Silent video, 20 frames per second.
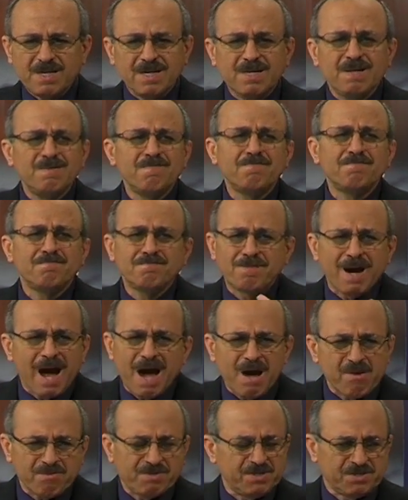
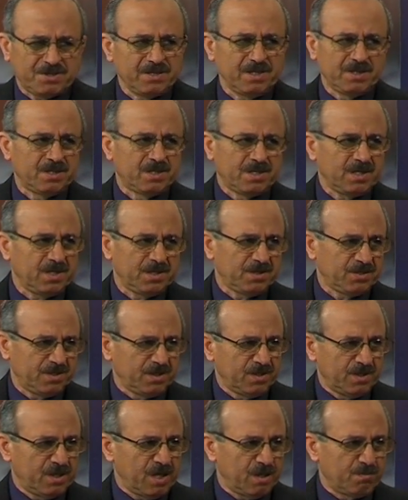embarrassing things
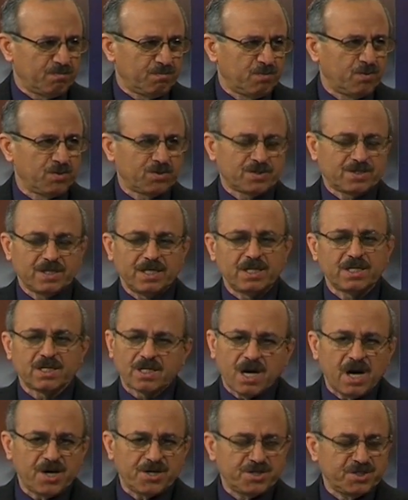in their books
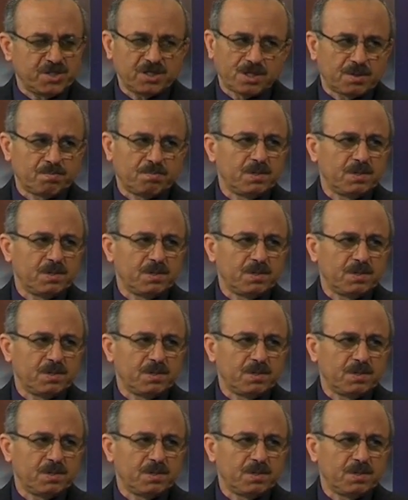encouraging